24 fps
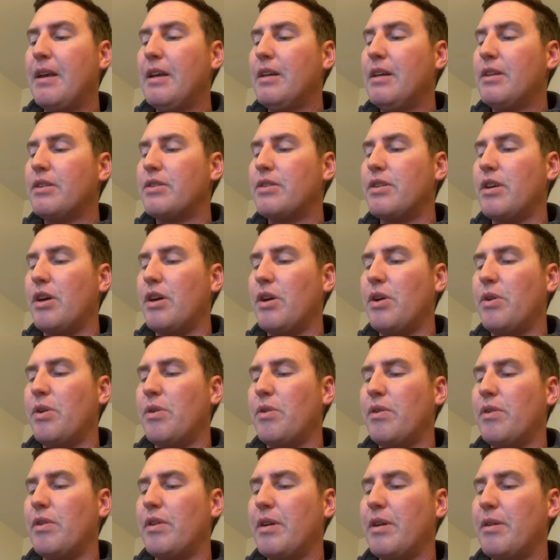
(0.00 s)

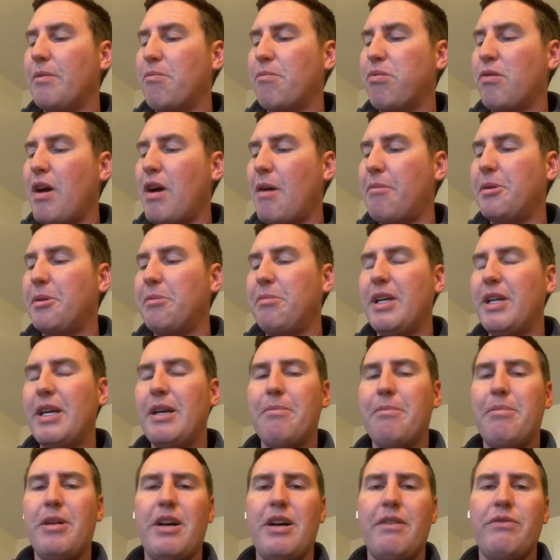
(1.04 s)
So probably
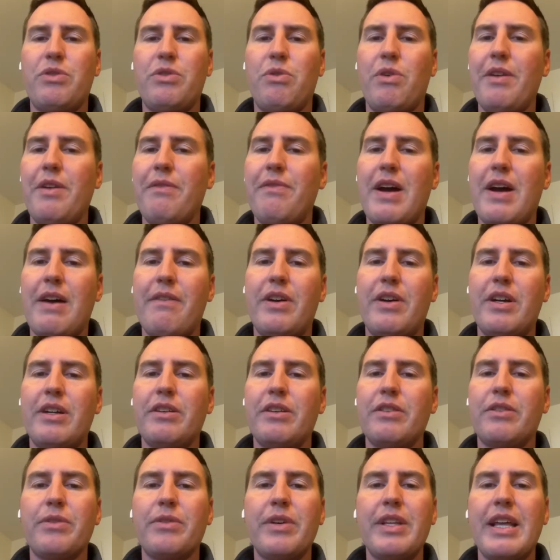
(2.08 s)
above
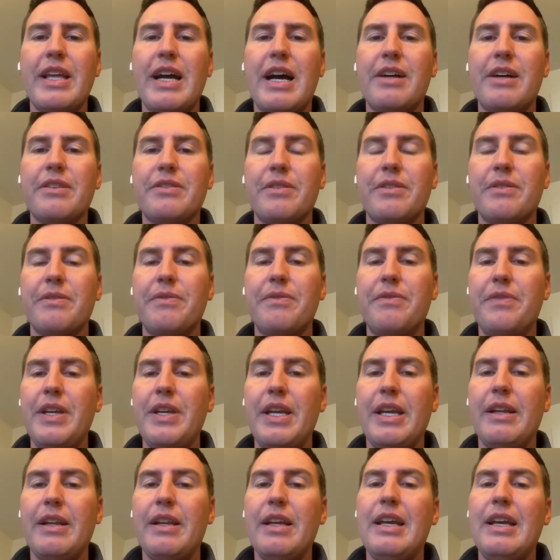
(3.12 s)
2,500, 3,000
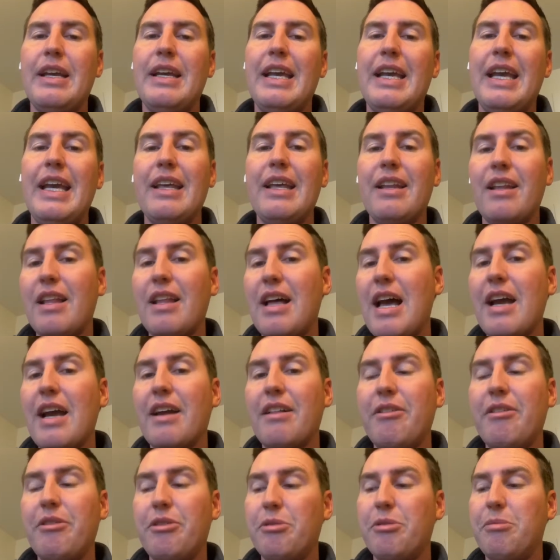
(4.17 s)
feet, it
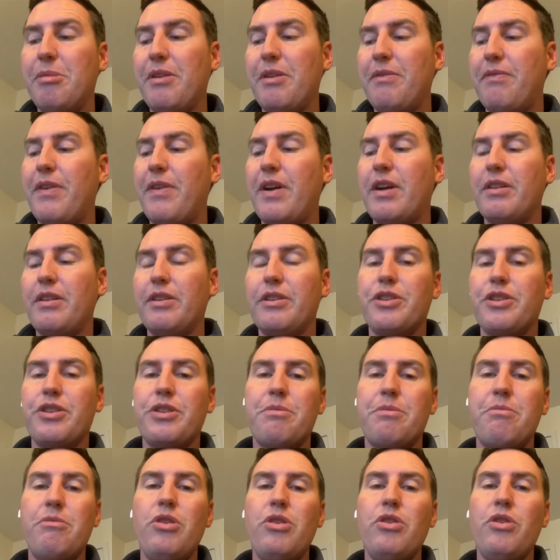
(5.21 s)
likely would be fairly
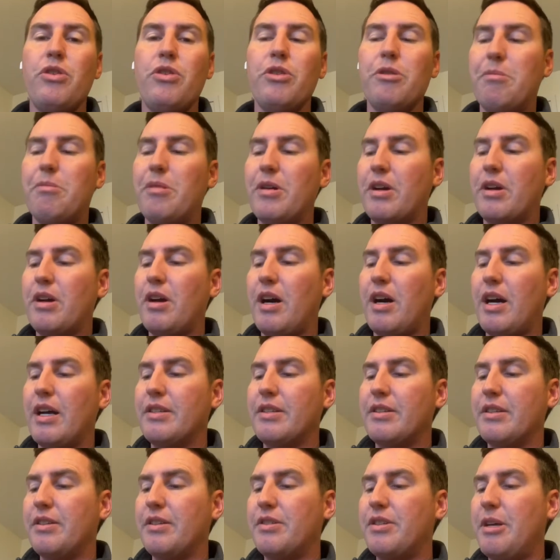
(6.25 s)
smooth
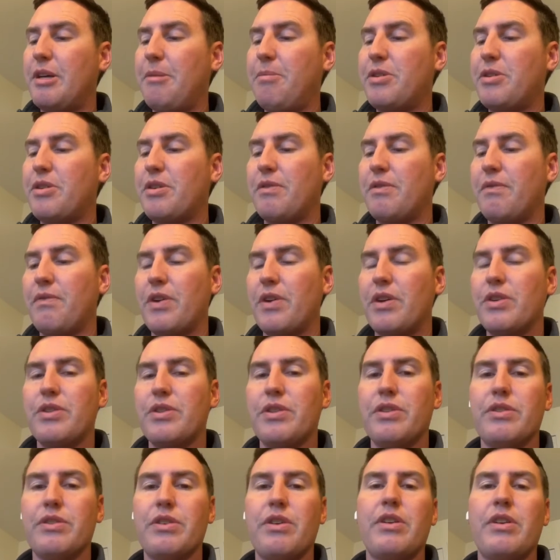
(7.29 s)
because this temperature
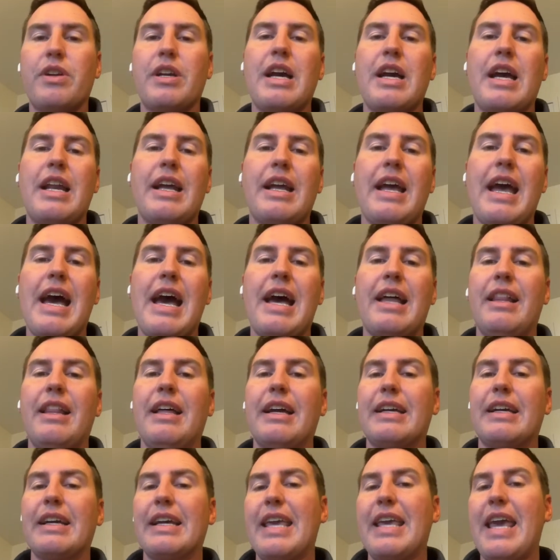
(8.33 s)
inversion is going to kind of act
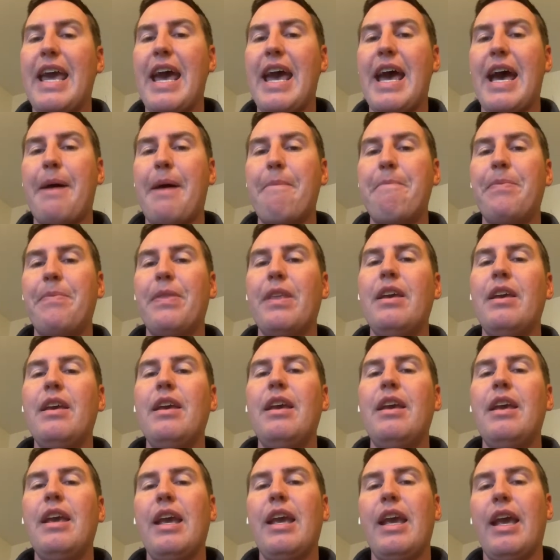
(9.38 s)
like a cap
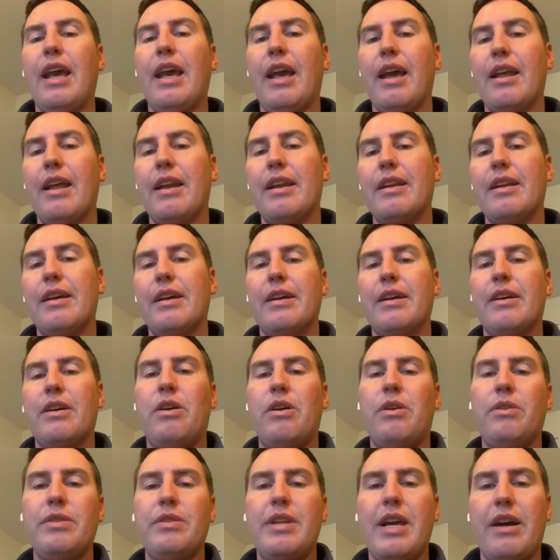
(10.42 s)
and
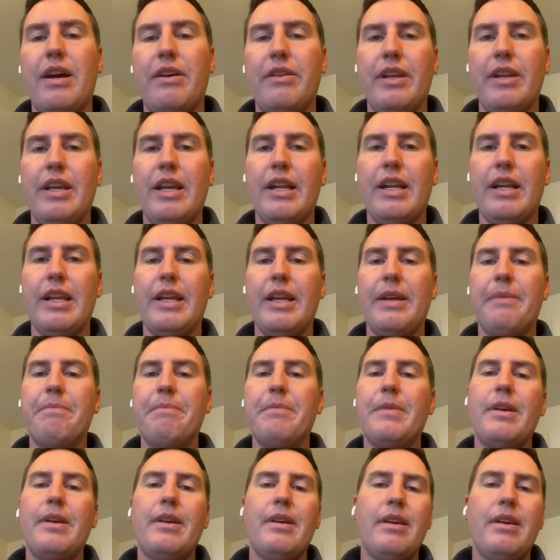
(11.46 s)
hold down any
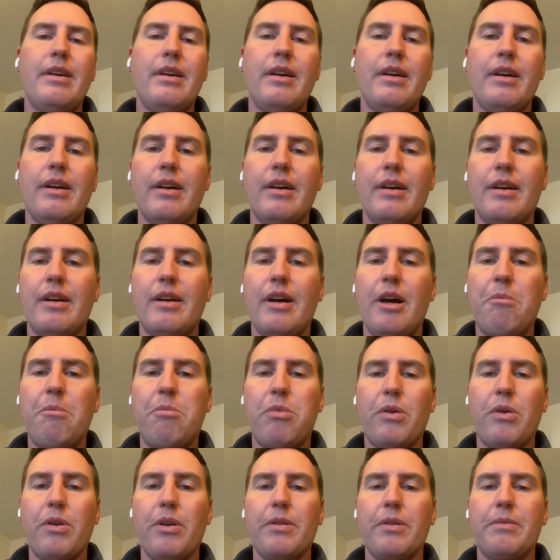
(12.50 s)

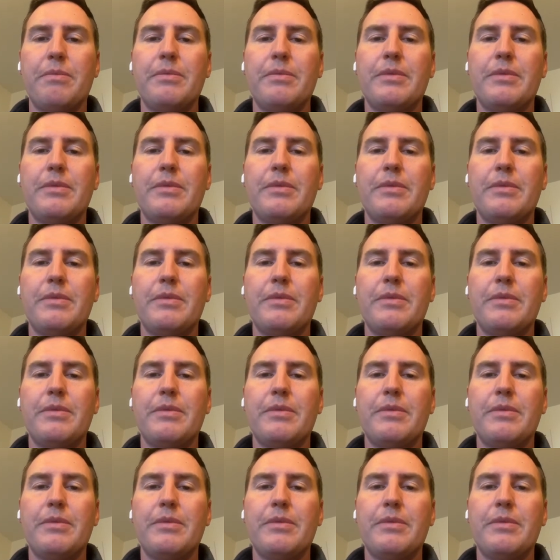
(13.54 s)
upward